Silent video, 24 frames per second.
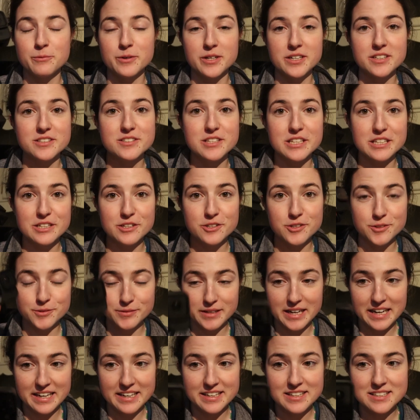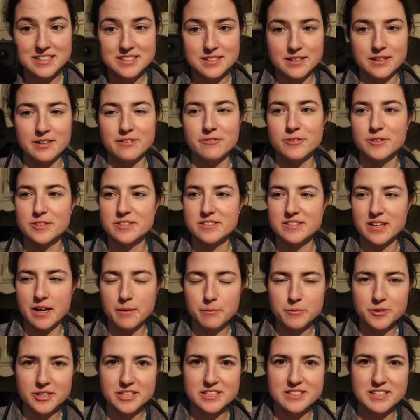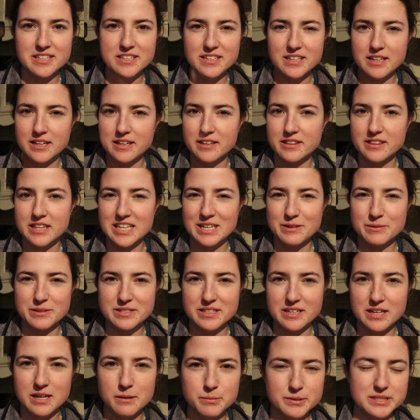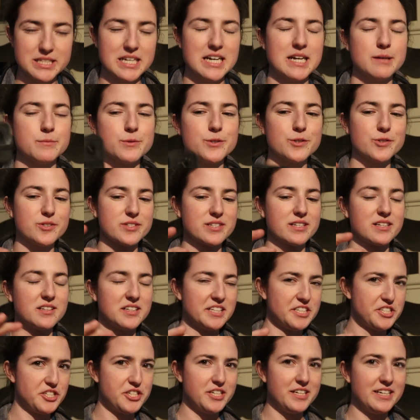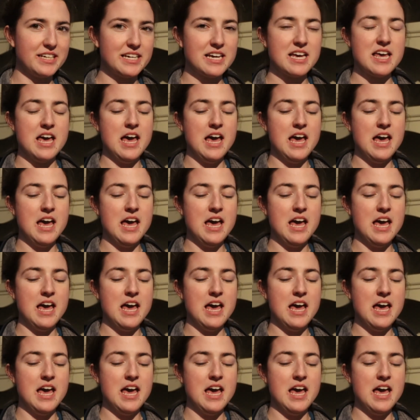works great. For some reason, there was a couple times where it was glitchy,